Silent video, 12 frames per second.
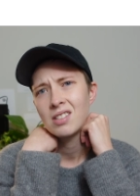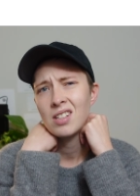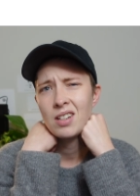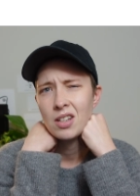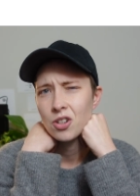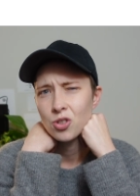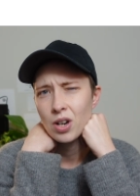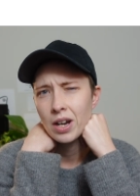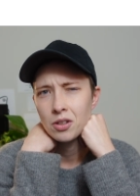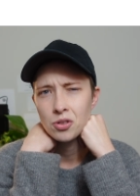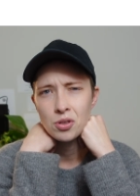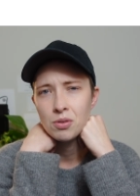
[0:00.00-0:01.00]
sitting here trying
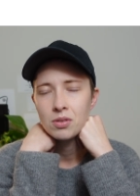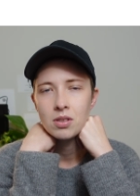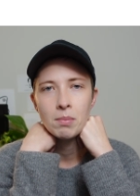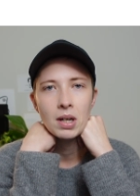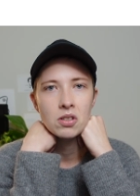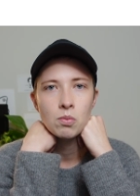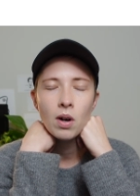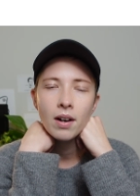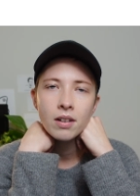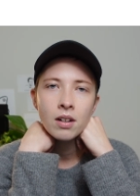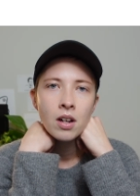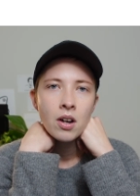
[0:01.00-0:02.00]
to choose the best
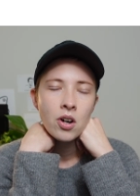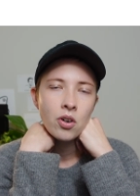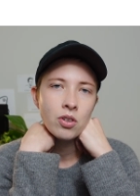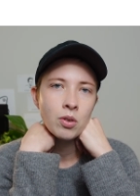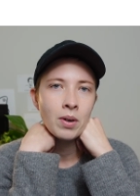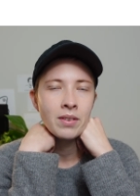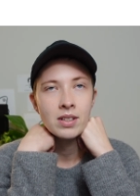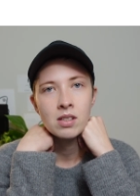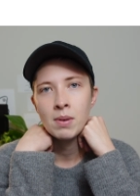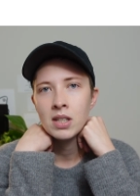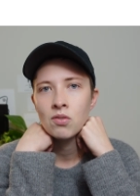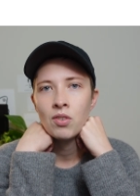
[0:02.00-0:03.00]
one or the one that's the
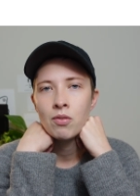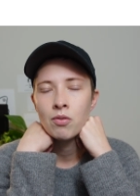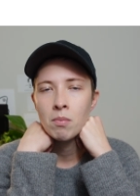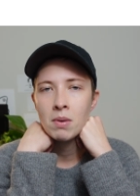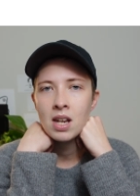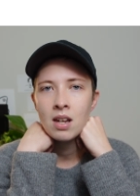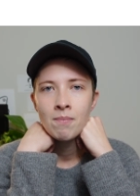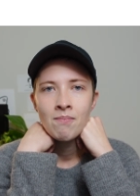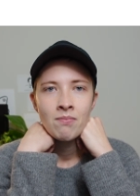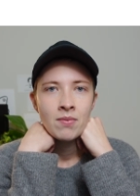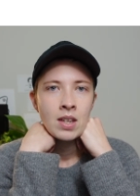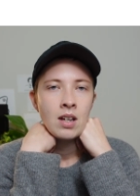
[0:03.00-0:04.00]
best fit for me.
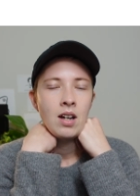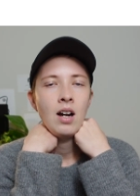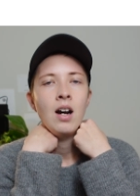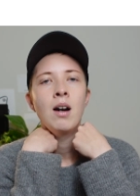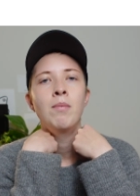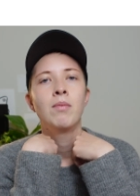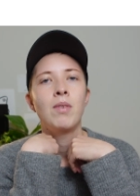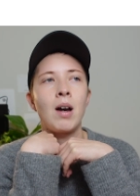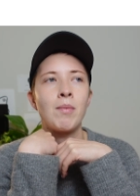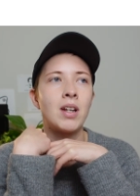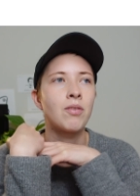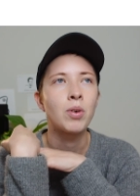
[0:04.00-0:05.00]
I
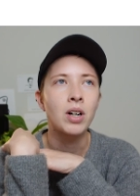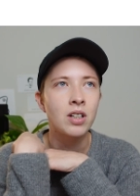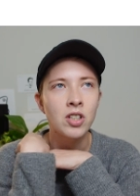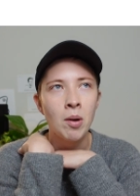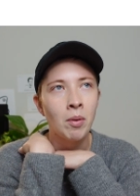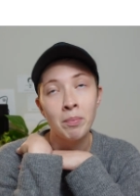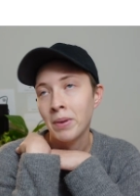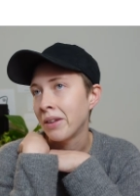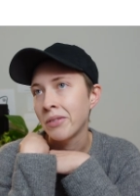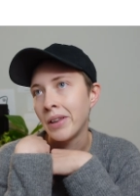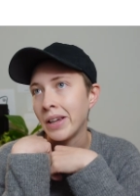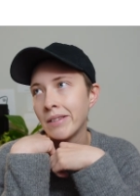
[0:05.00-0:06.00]
mean, if we're going to talk
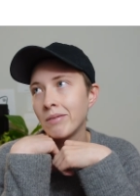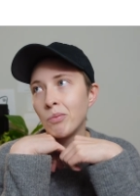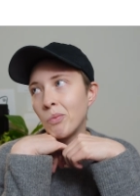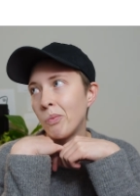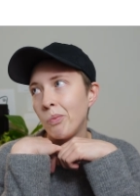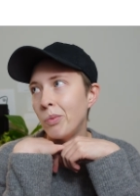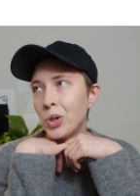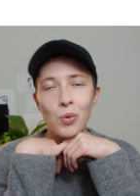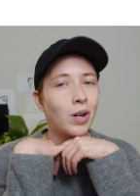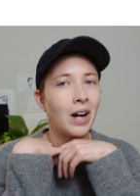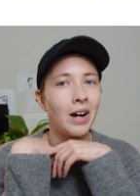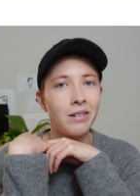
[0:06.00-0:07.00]
about like which
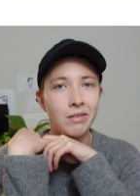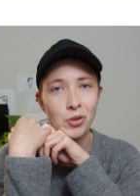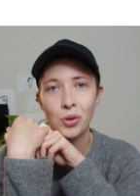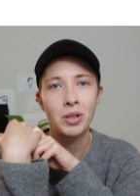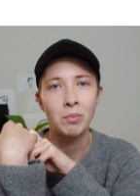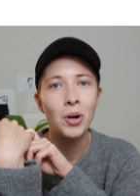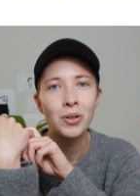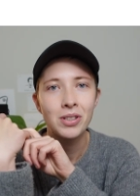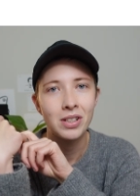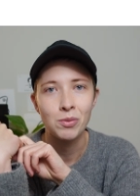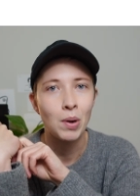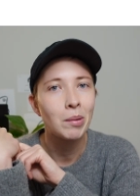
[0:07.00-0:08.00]
one I enjoy the most,
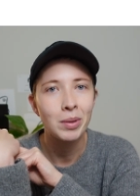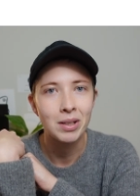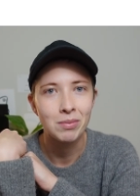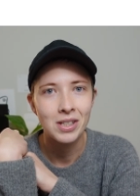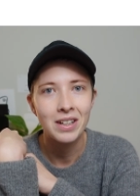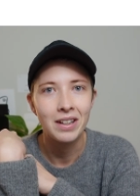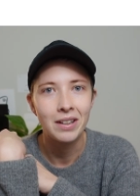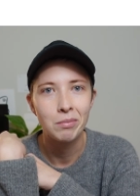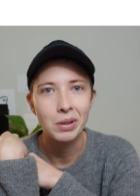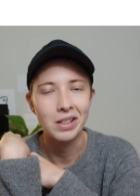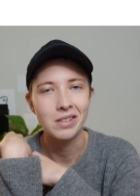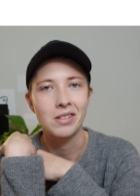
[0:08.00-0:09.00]
it's probably Obsidian
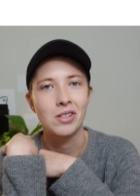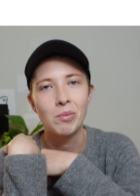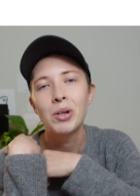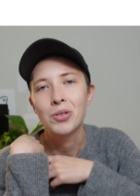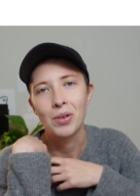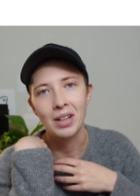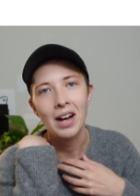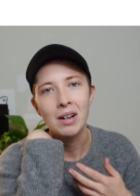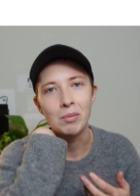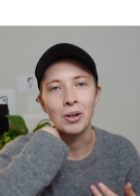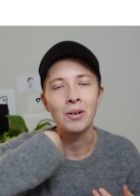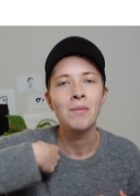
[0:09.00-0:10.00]
because it's the most
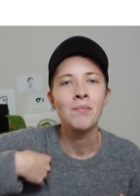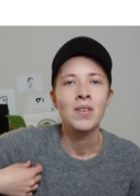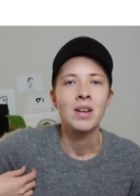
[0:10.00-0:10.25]
reliable.